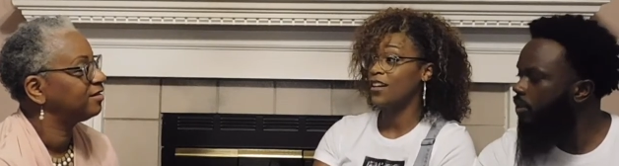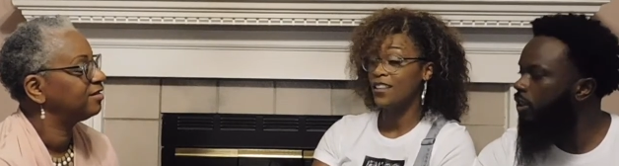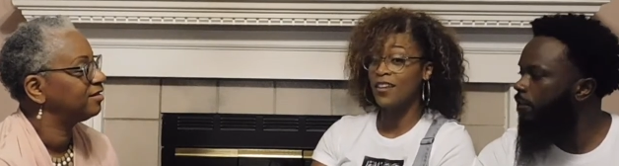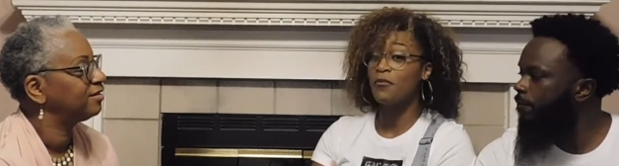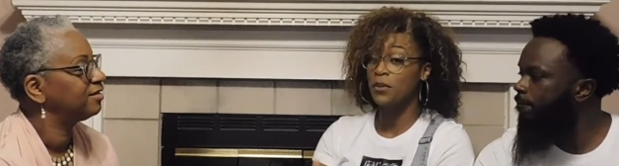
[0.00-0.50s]

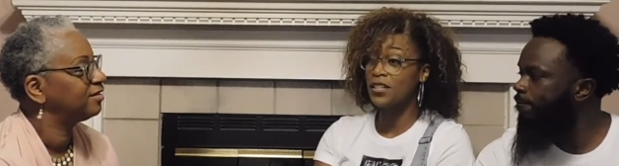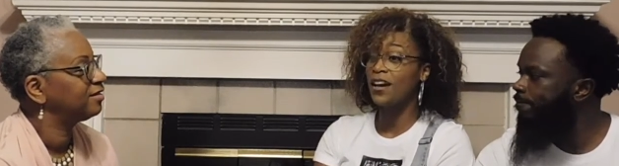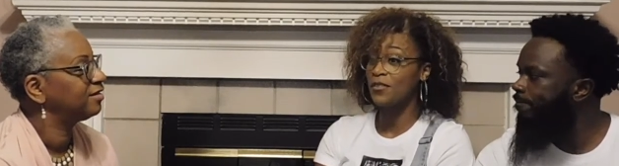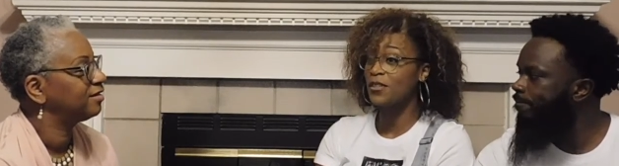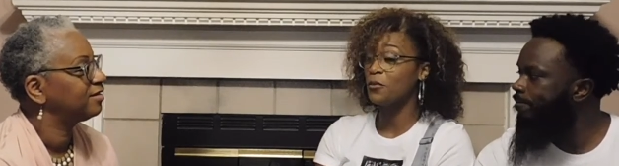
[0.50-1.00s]
Speaker 1: Yeah. There have been
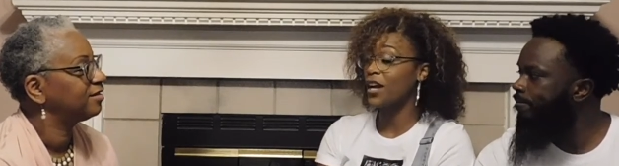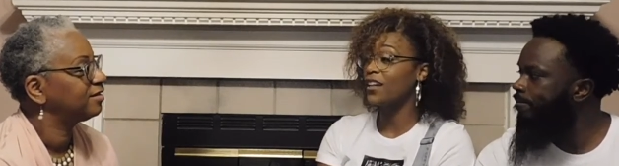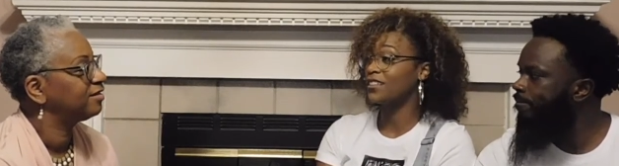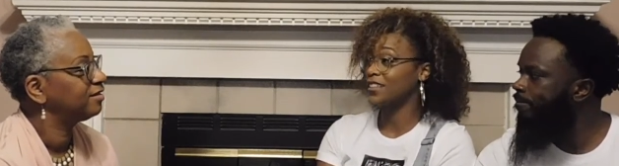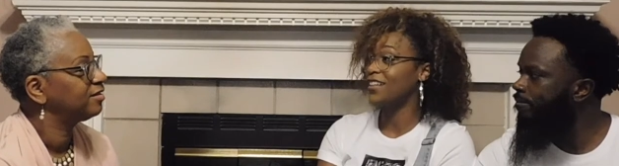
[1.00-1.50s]
times that we
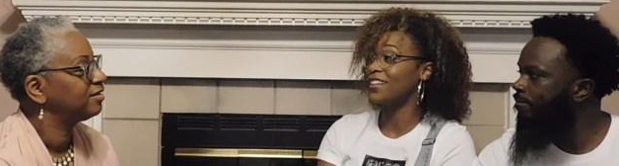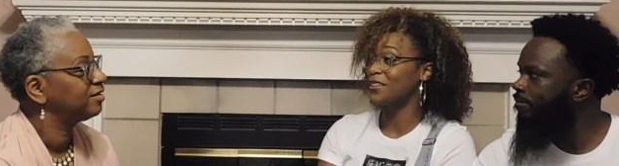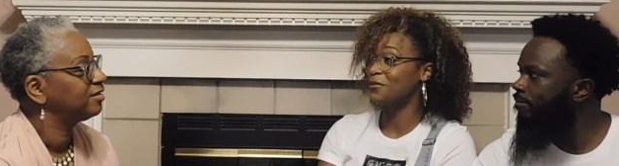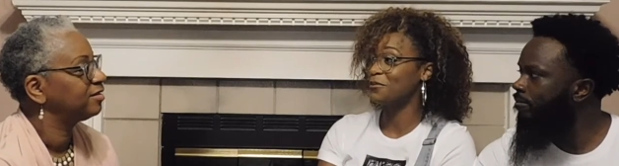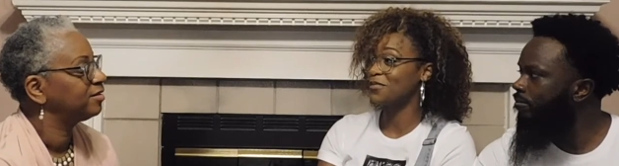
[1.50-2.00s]
actually
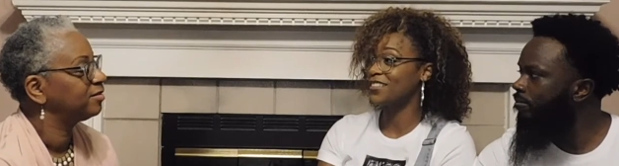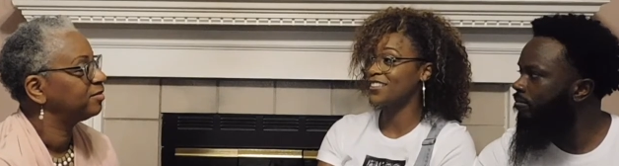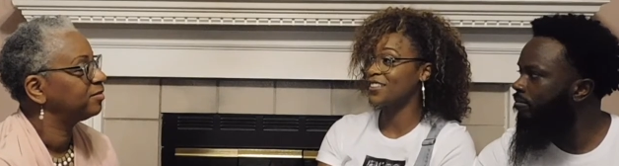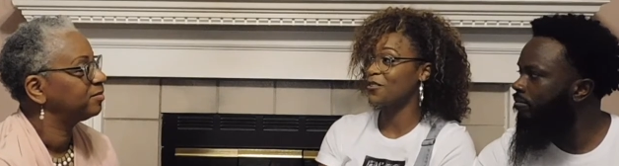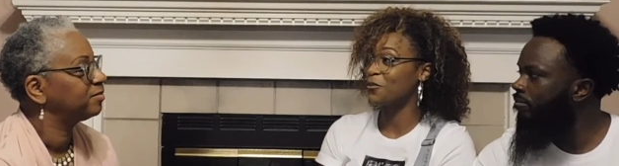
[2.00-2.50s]
kept
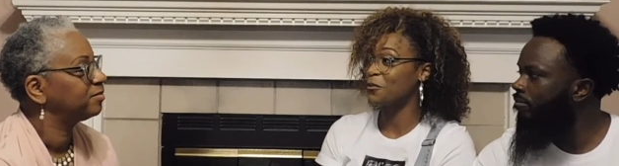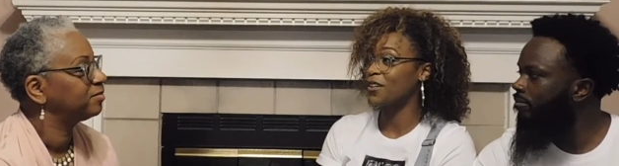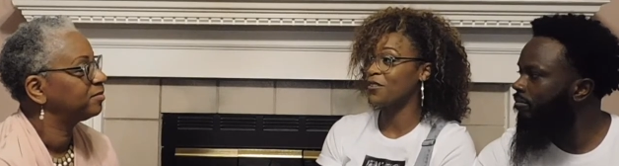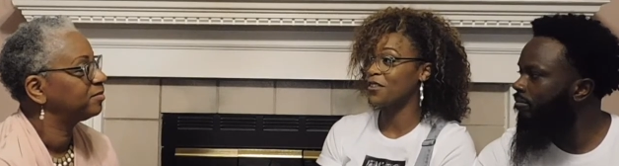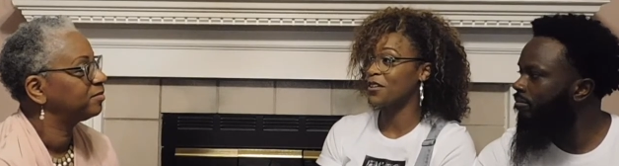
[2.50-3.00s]
you know
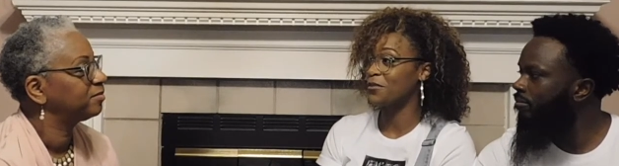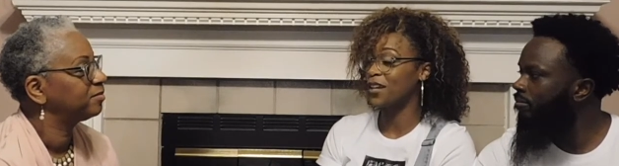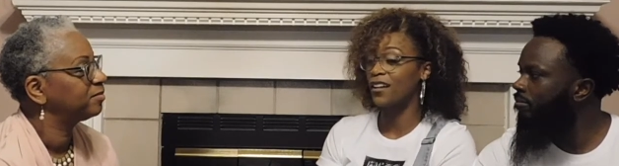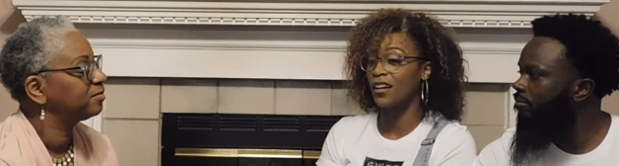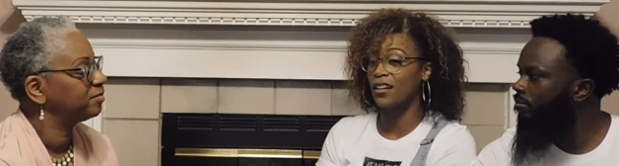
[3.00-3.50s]
whatever comes
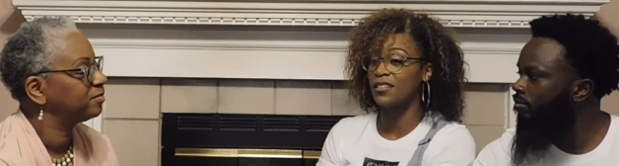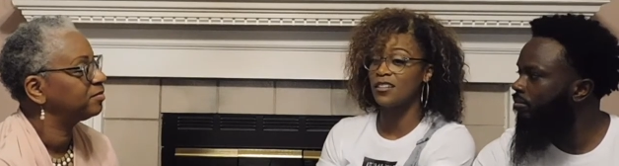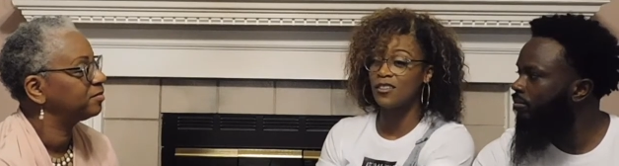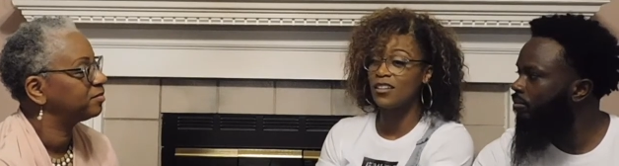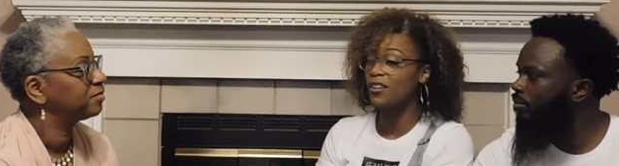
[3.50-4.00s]
out like our
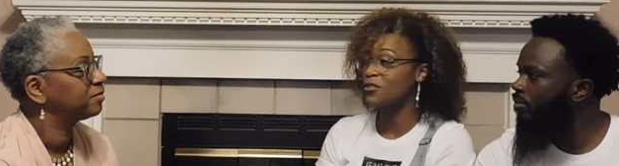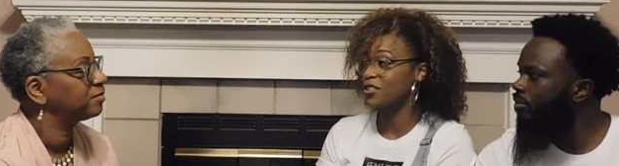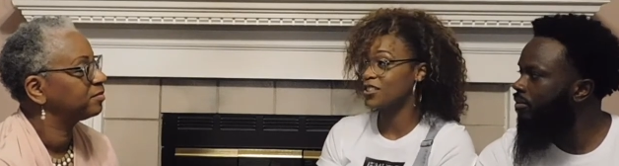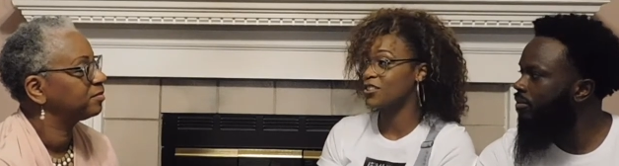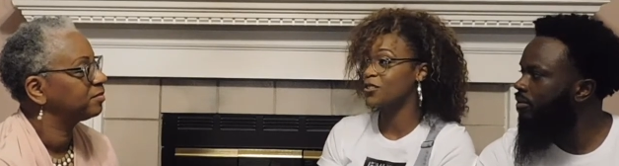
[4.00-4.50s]
song
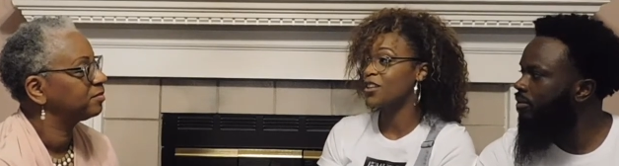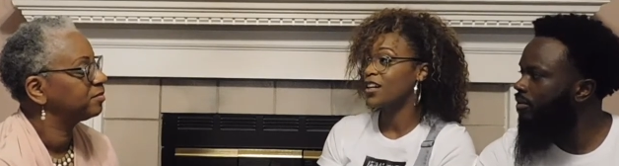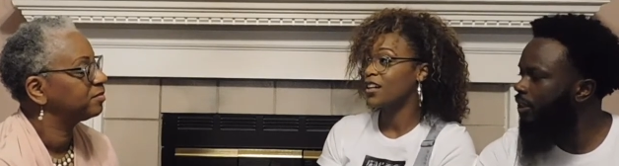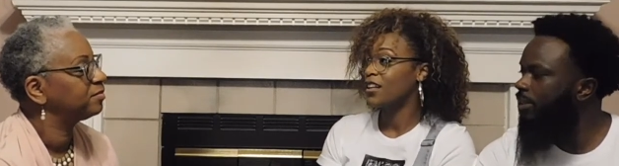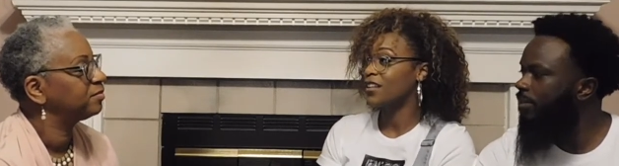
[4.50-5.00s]
closer to you
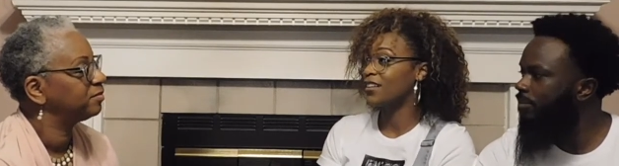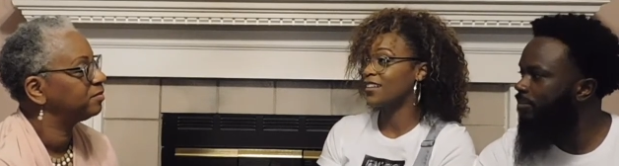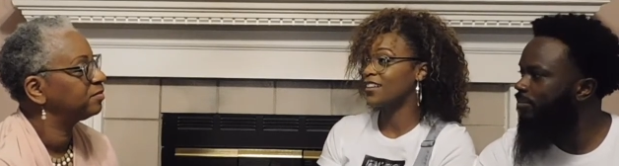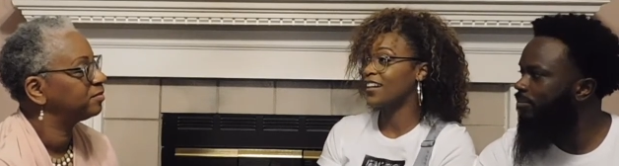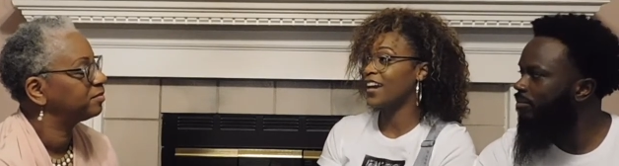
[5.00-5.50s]
yeah.
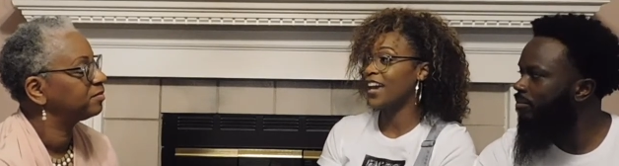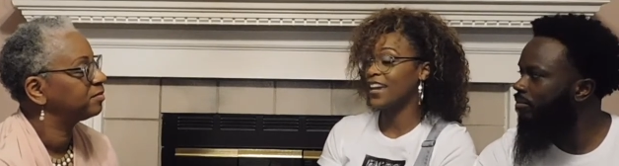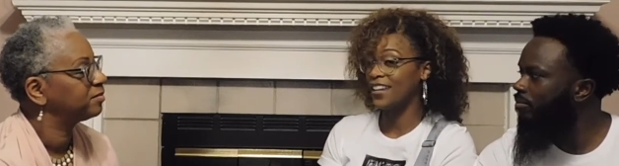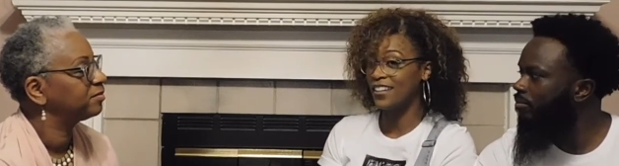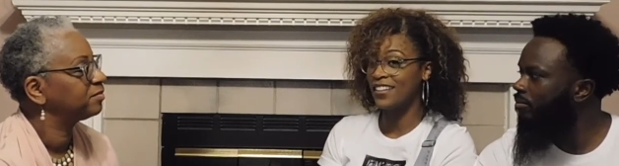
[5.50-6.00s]
the
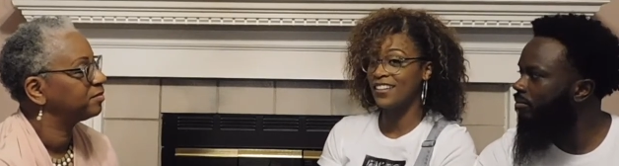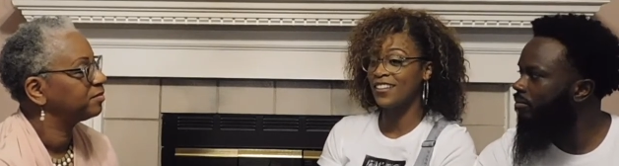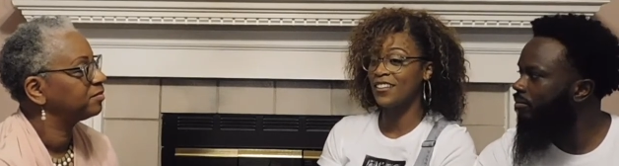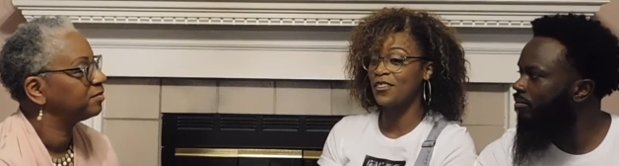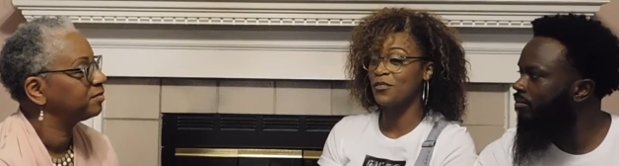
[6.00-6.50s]
end
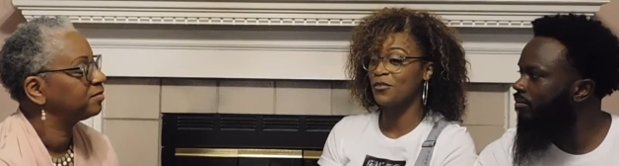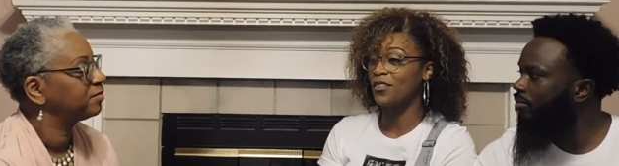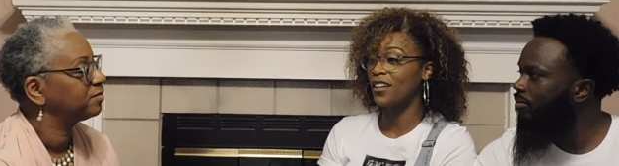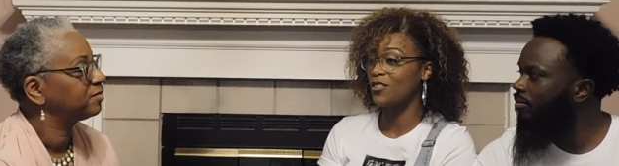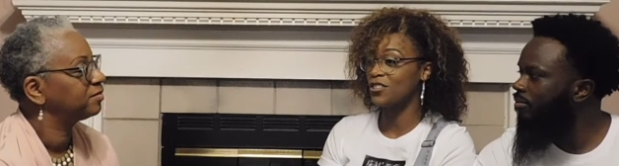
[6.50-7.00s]
of
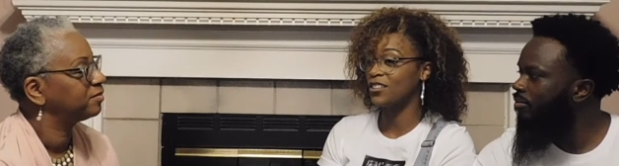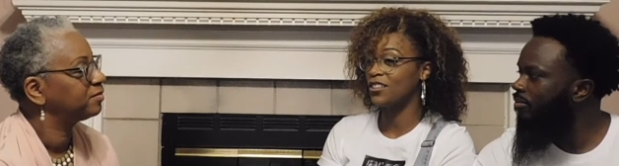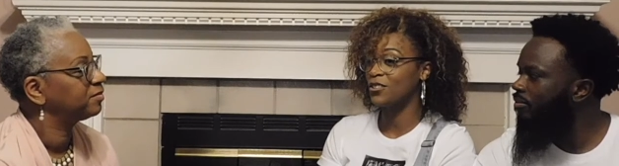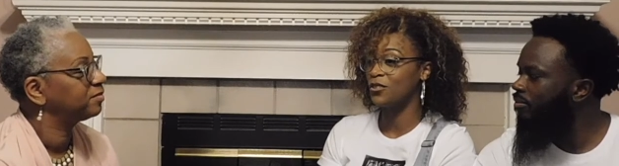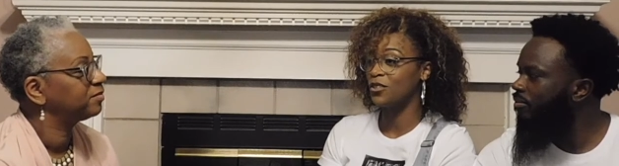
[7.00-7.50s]
closer to
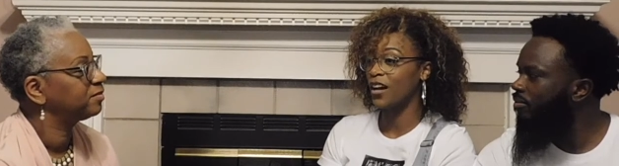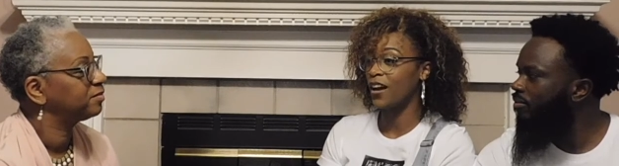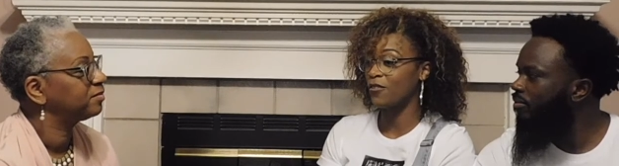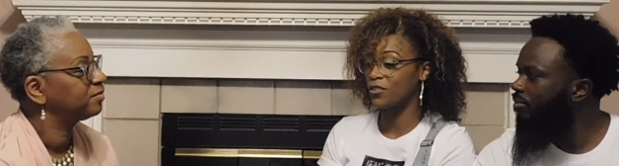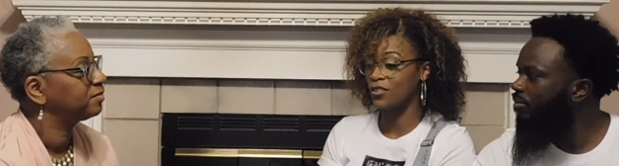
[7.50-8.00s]
you
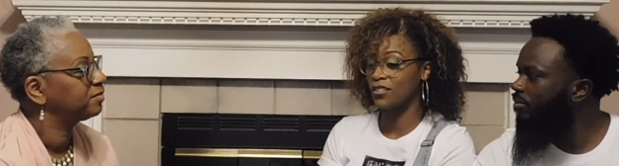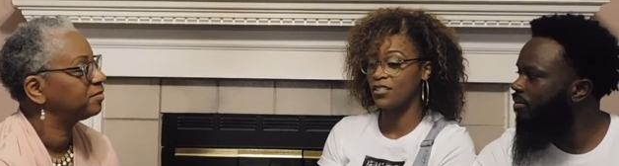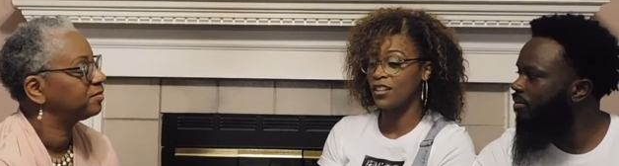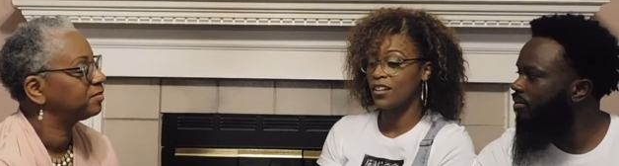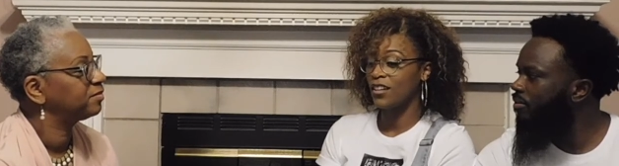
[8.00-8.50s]
after